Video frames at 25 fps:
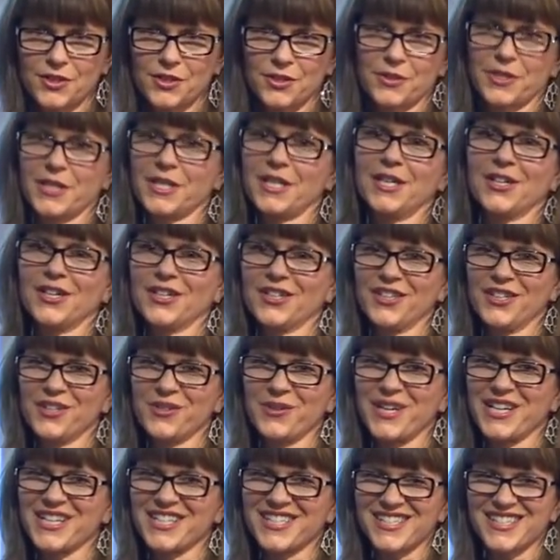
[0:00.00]
do it here in the
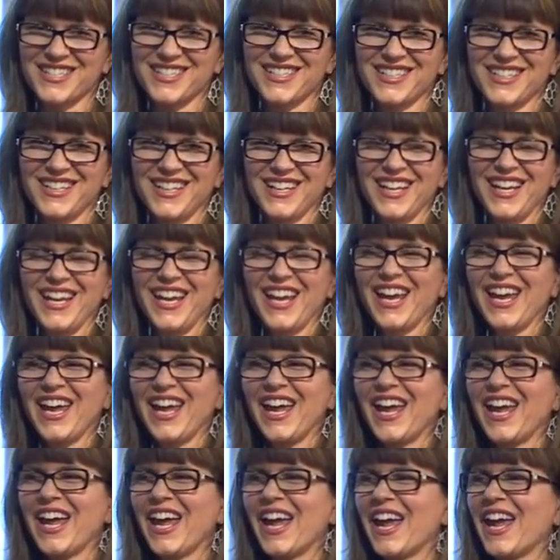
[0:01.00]
US.
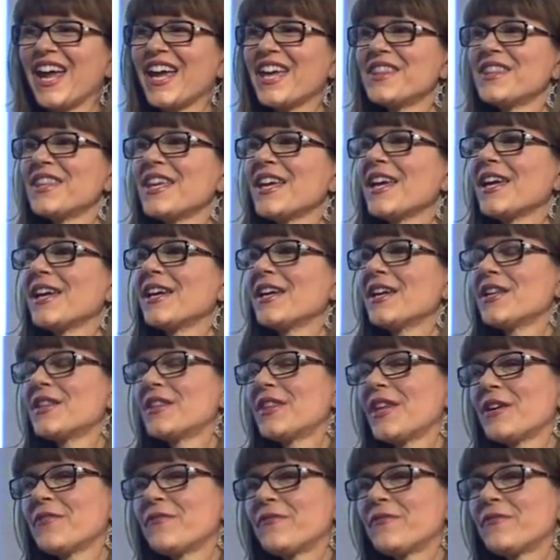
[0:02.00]
And they